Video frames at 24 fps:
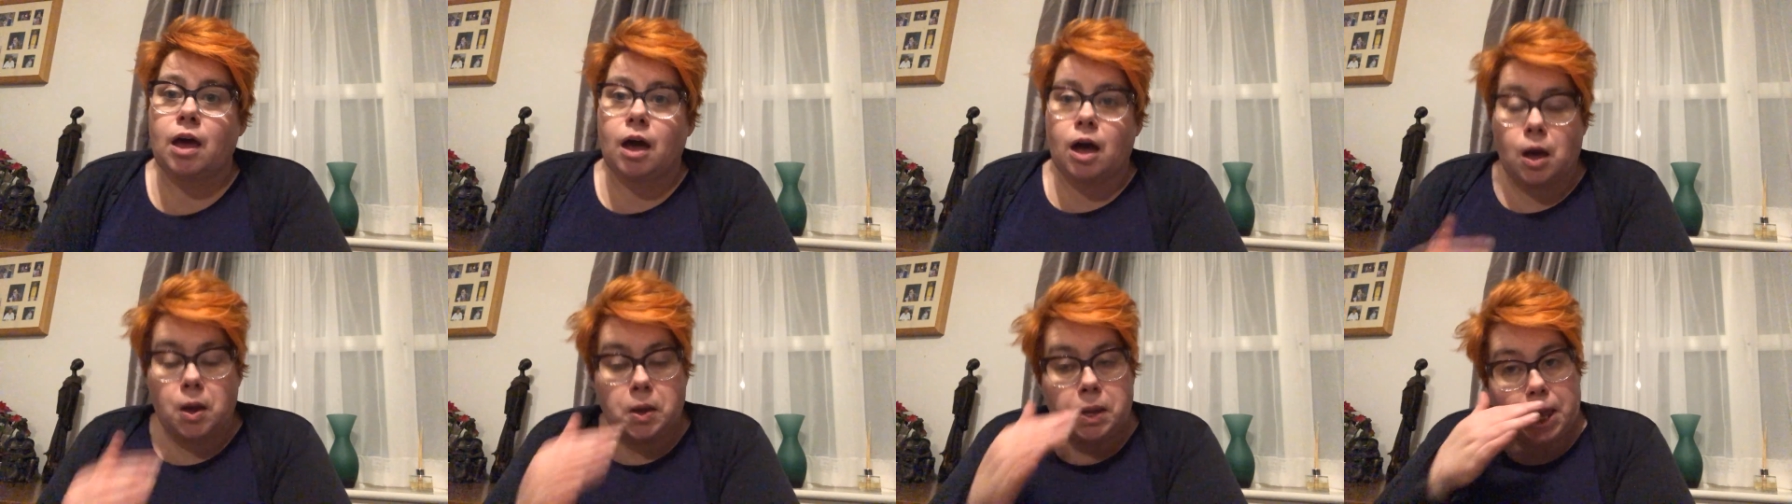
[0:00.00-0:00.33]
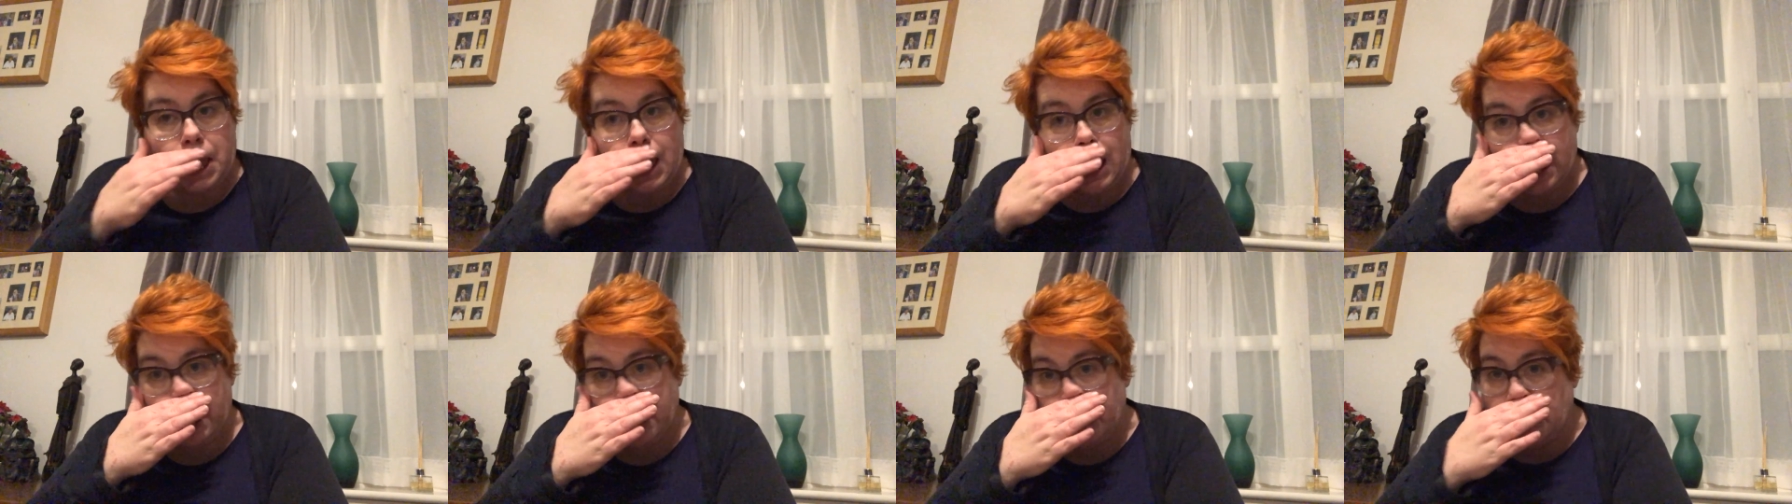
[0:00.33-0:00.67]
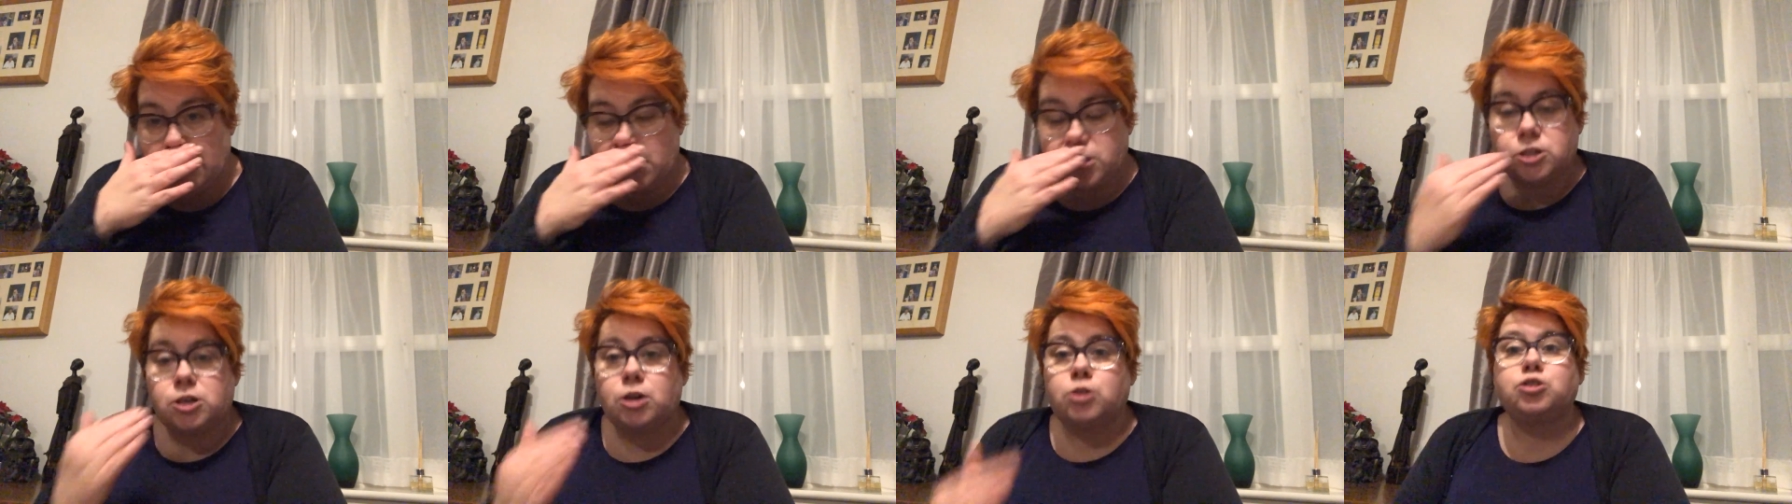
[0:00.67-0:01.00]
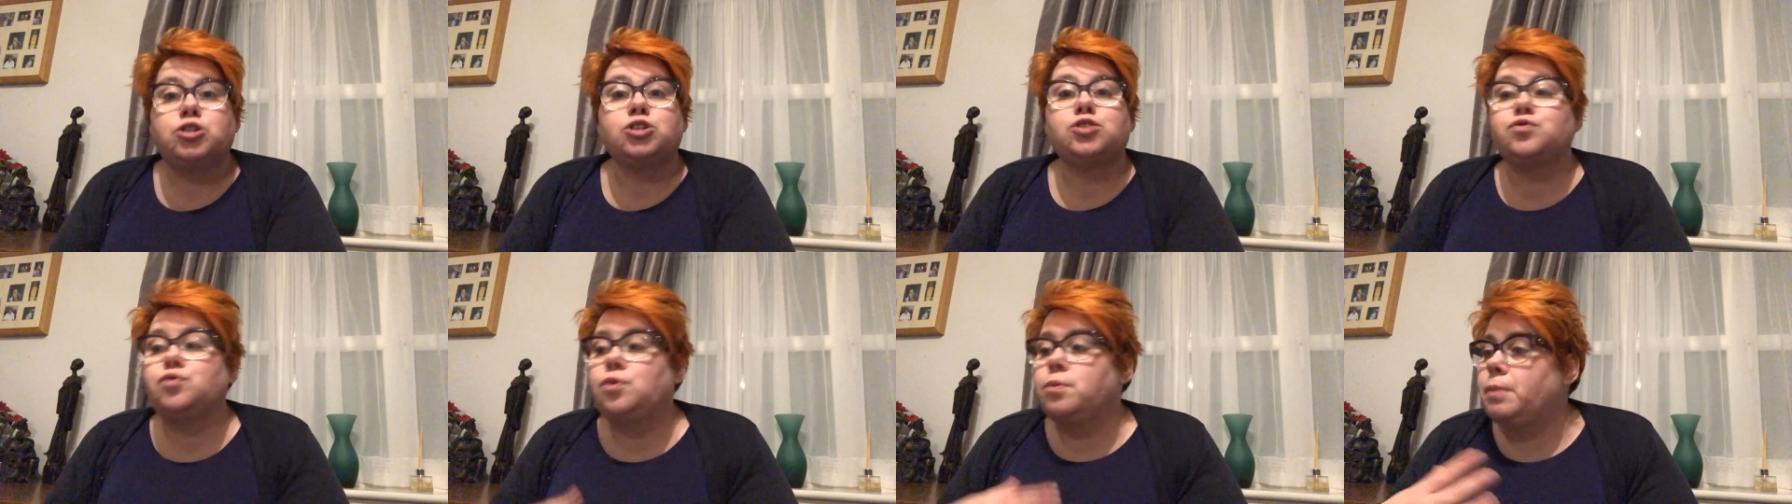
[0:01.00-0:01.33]
Okay, so
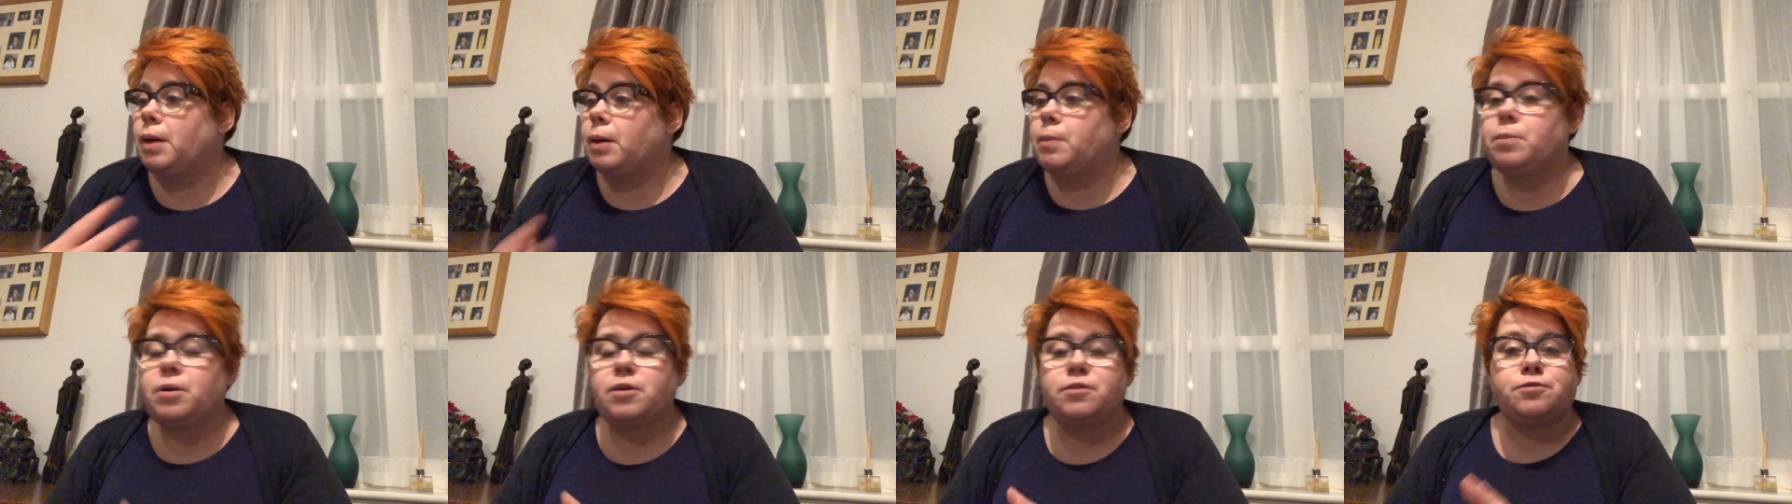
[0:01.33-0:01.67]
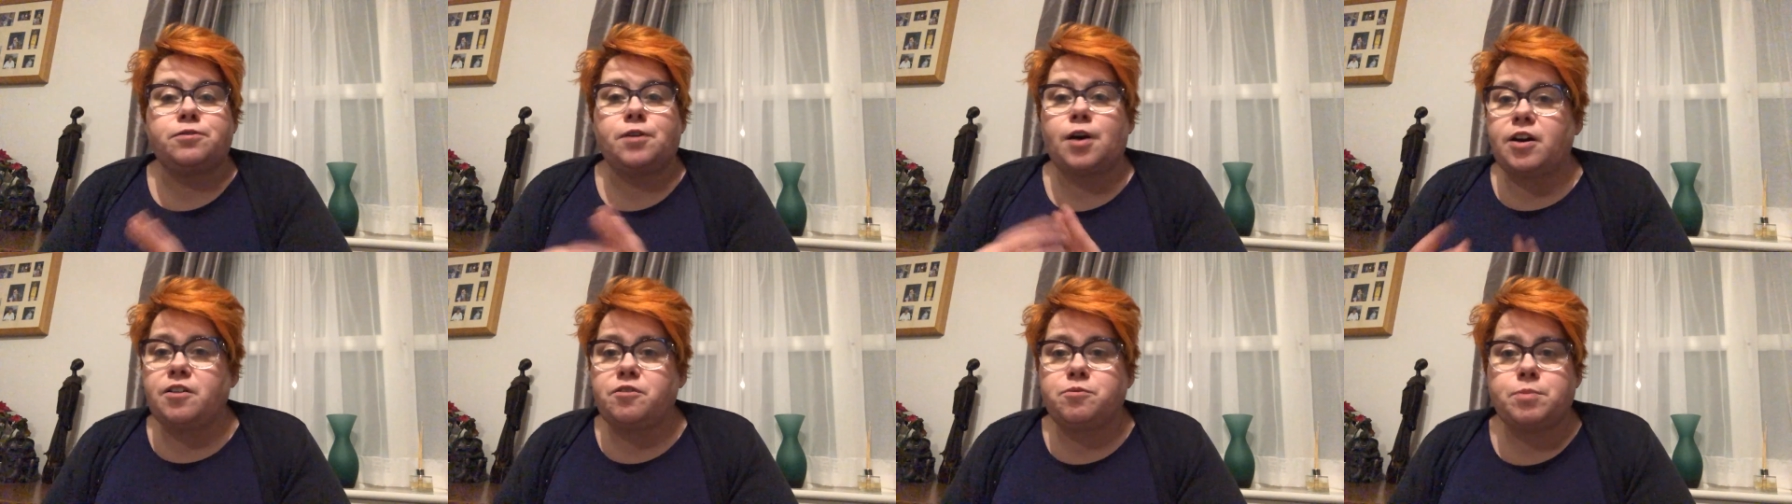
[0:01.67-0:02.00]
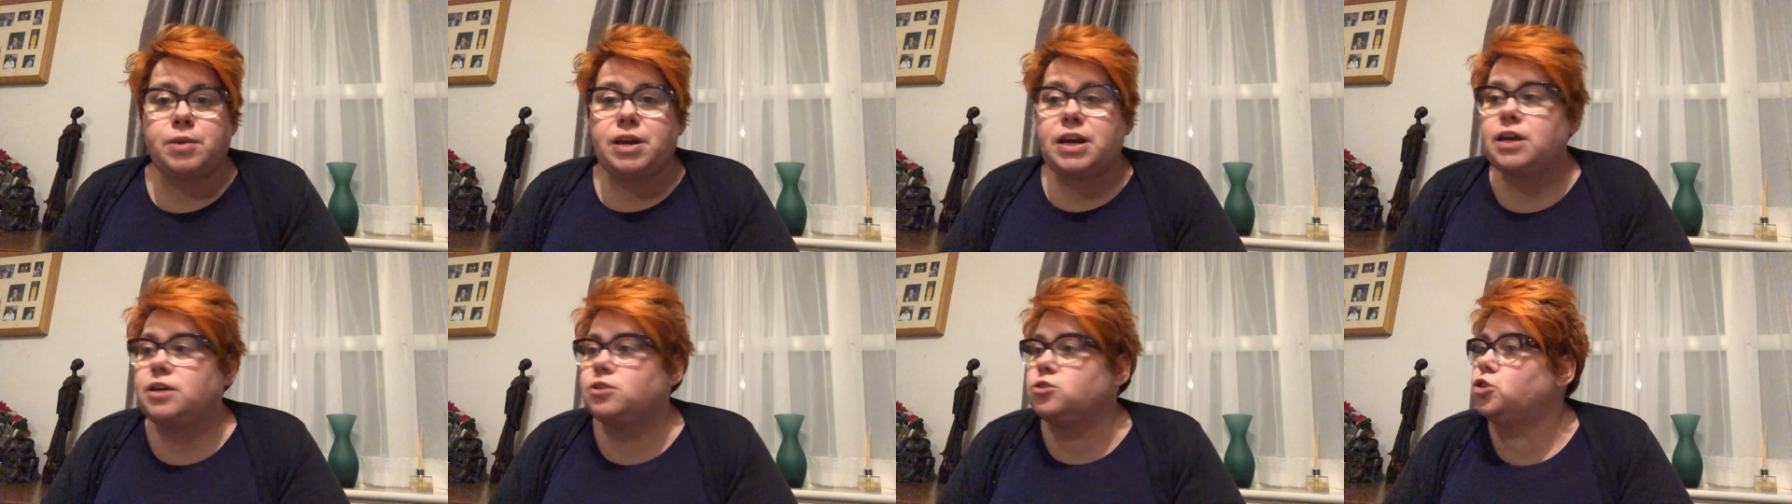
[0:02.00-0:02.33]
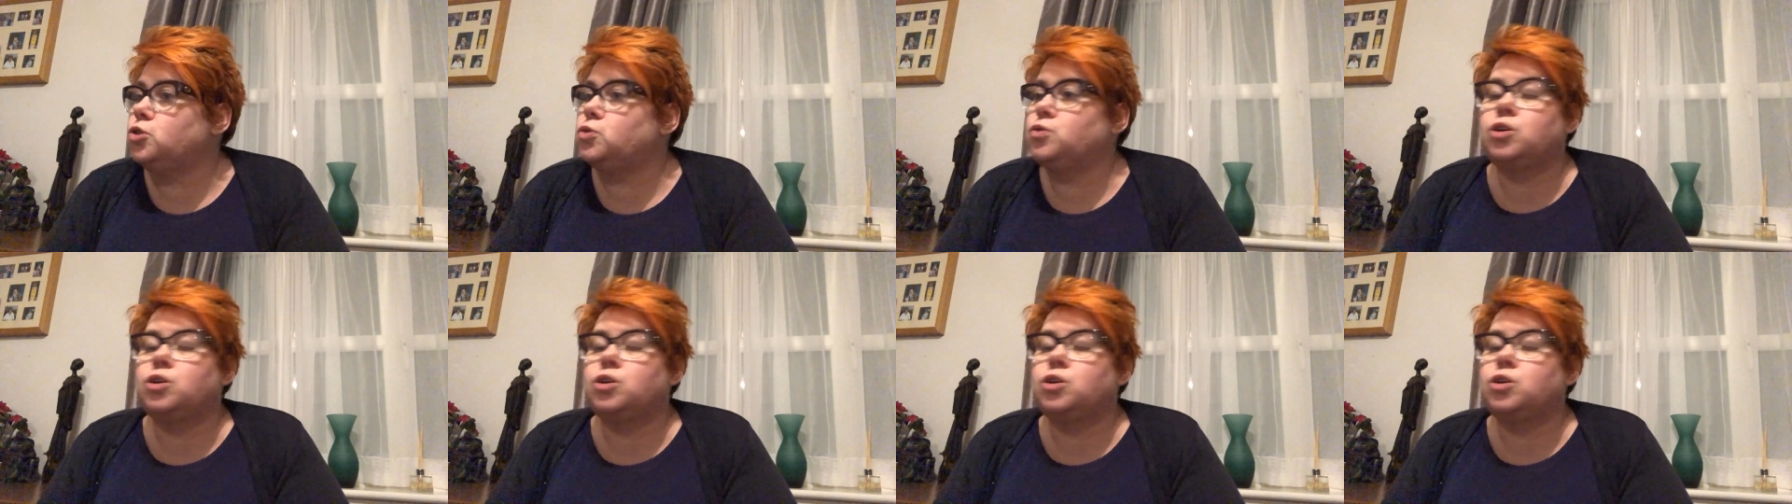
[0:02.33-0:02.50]
just remember 5 minutes.